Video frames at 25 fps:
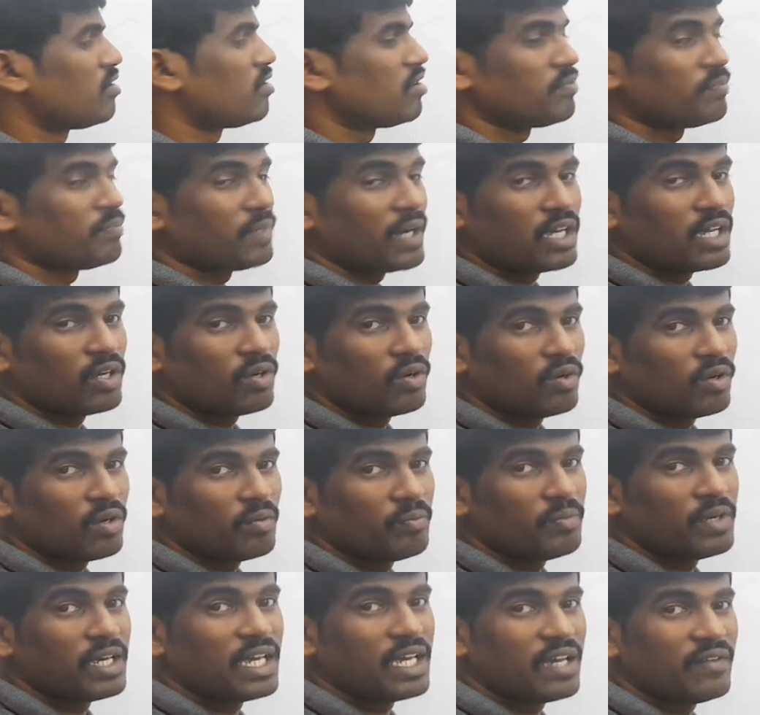
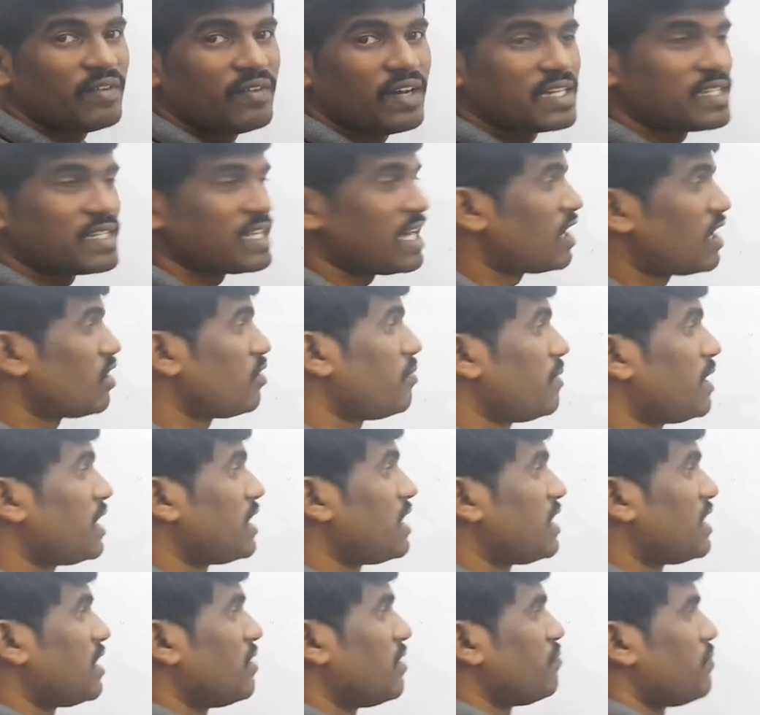pyrrole behave as
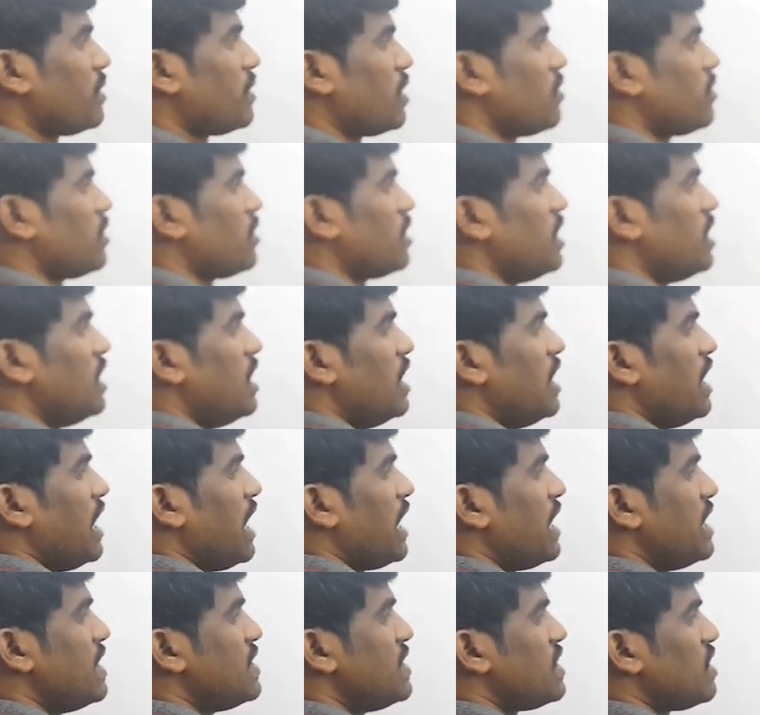aromatic compound.
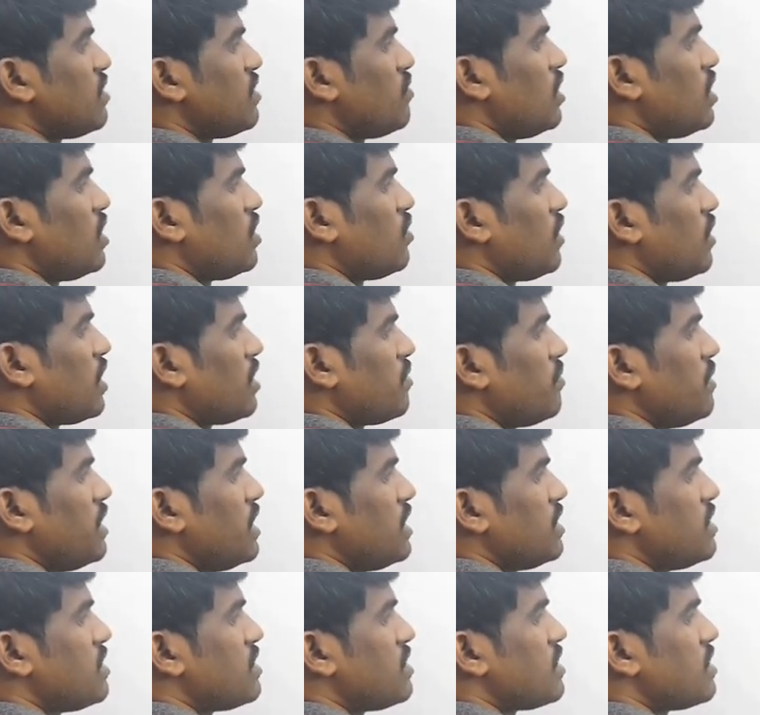N is equal to 1
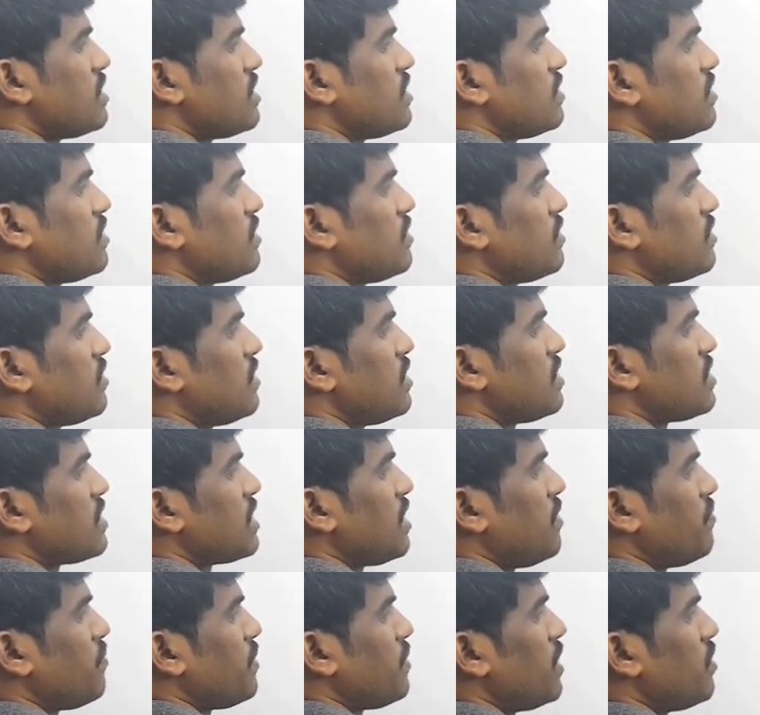means this
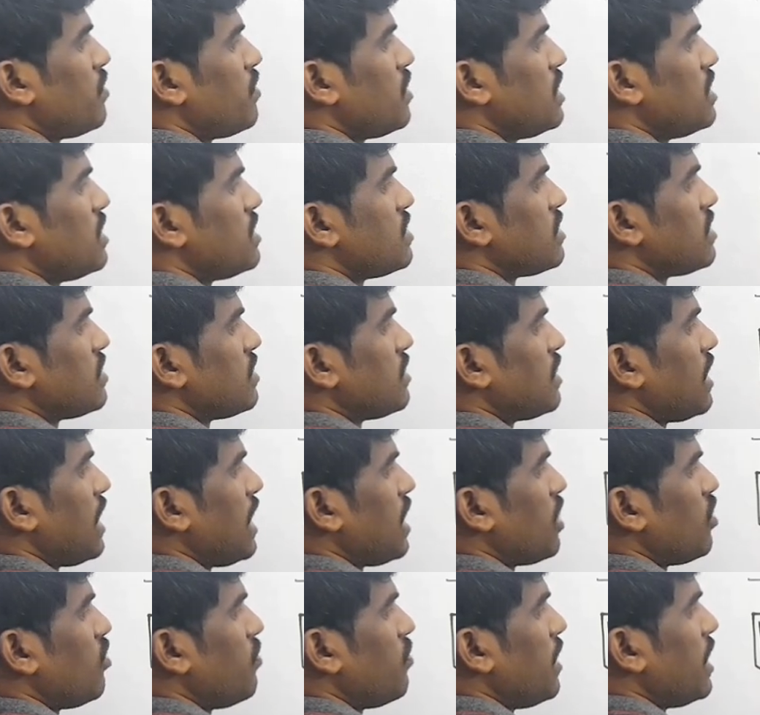compound is
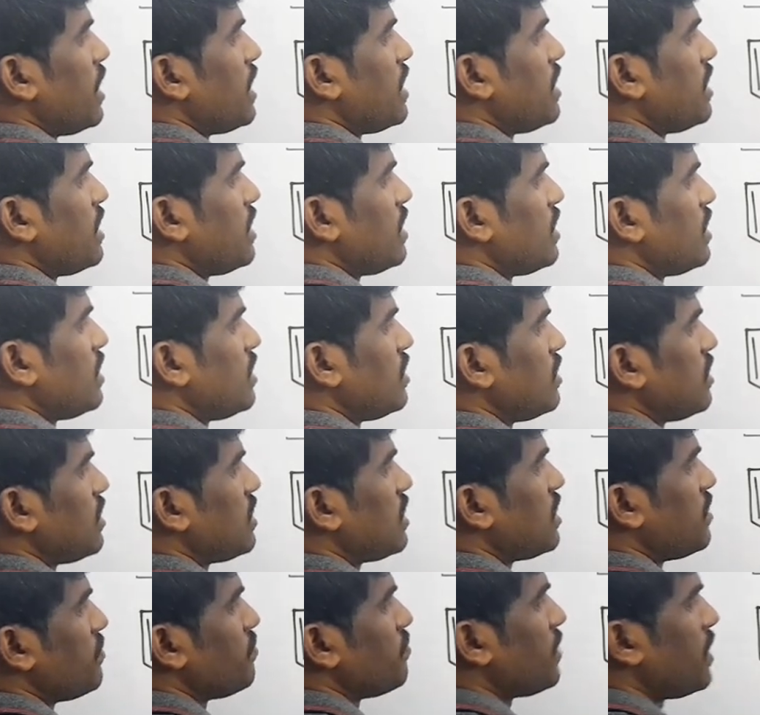aromatic
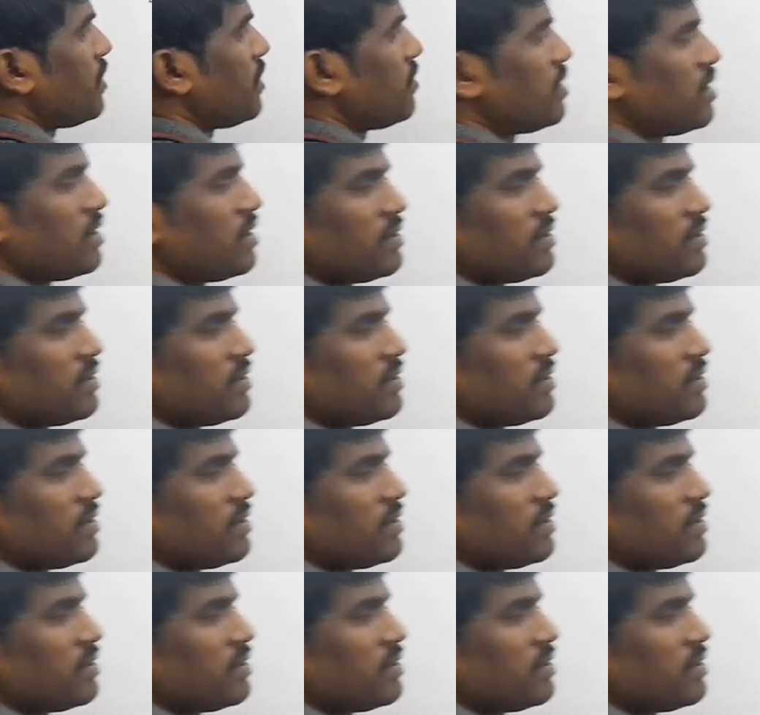compound.